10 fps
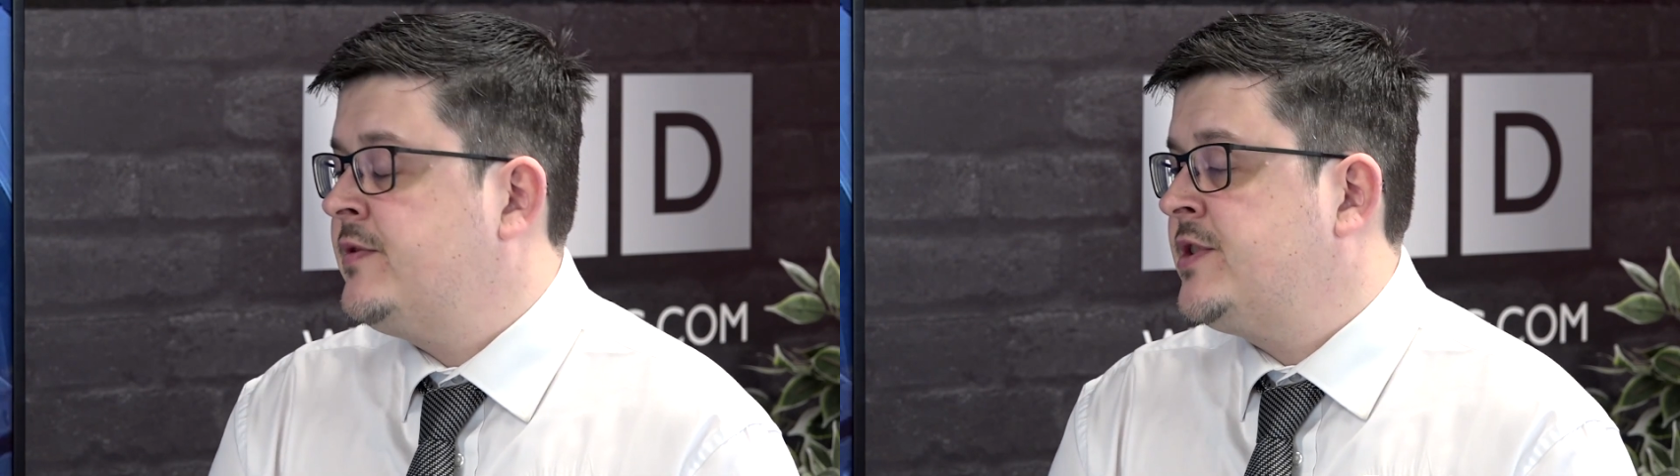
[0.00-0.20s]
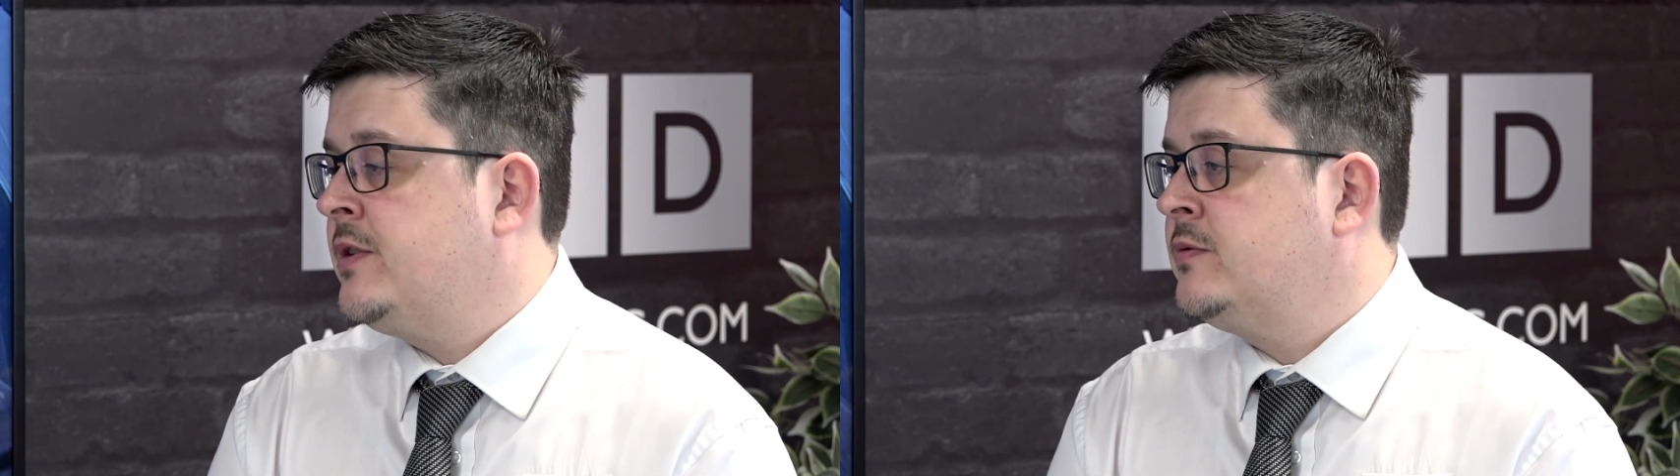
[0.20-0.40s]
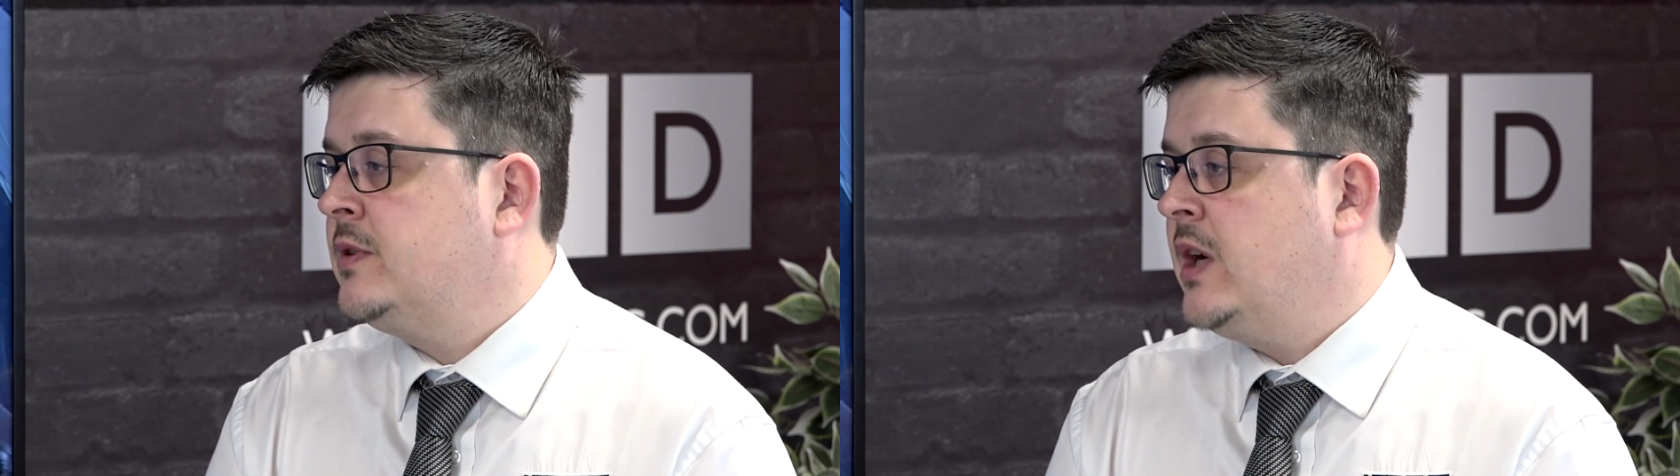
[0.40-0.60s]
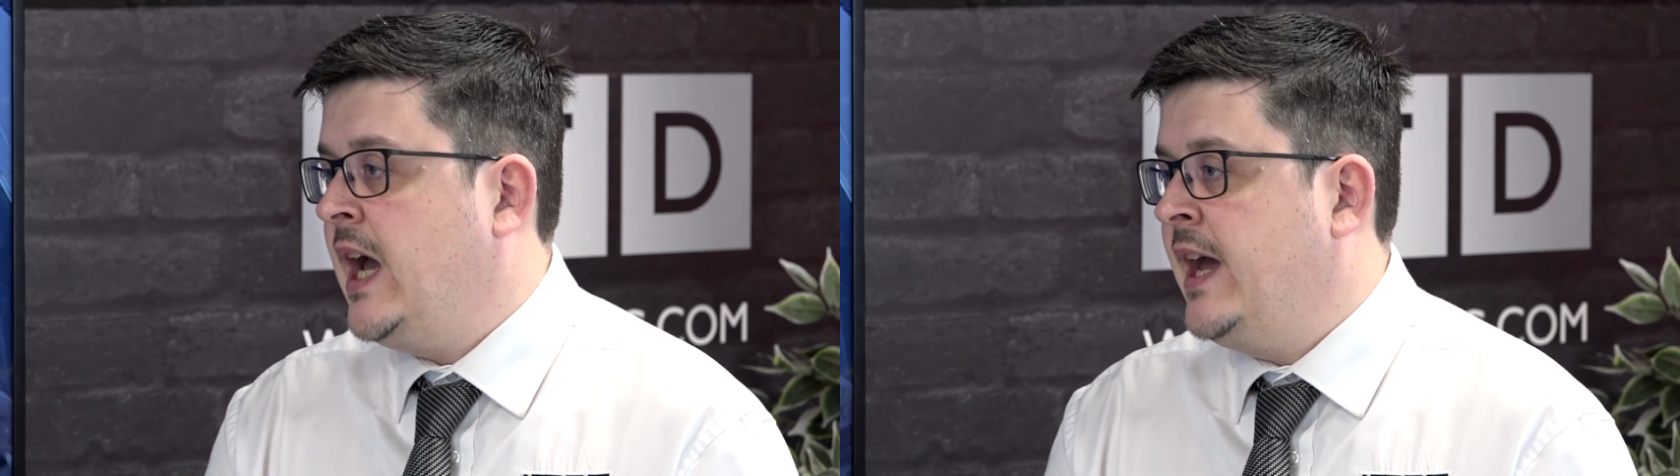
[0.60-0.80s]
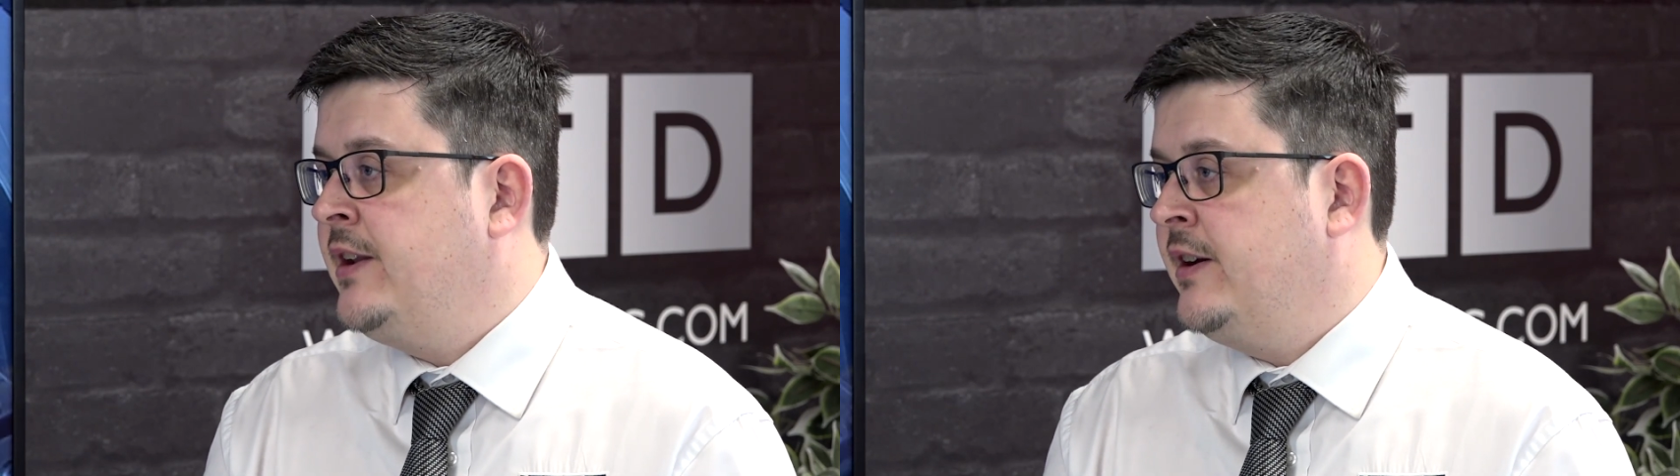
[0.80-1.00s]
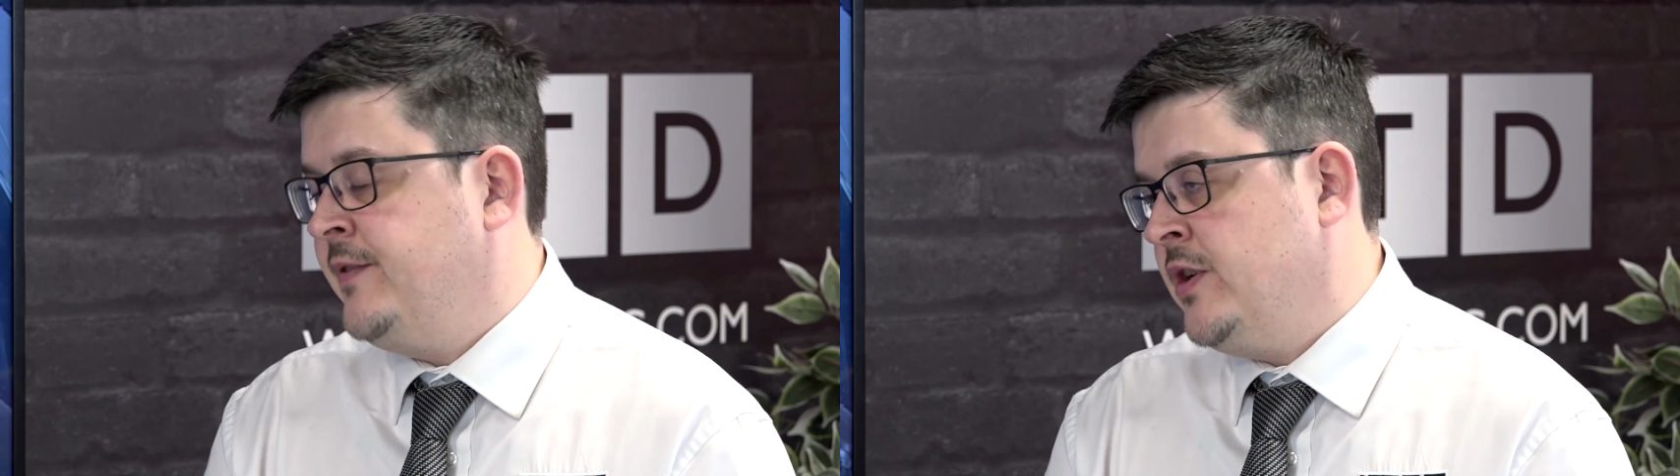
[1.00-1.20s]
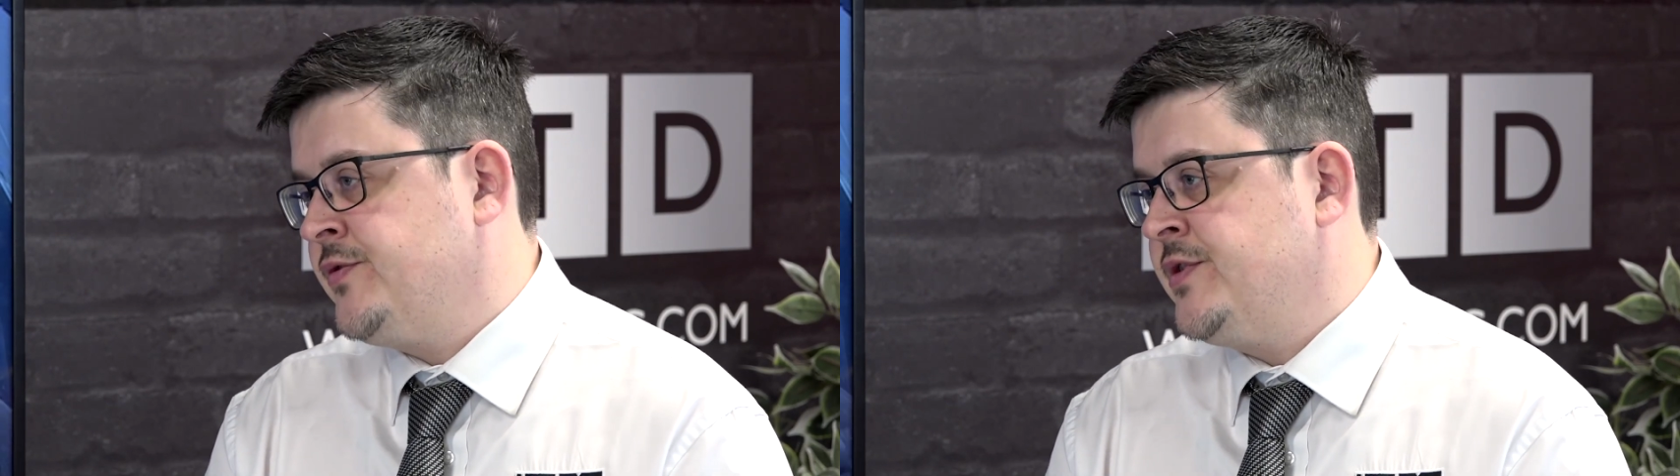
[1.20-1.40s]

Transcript: result and a fast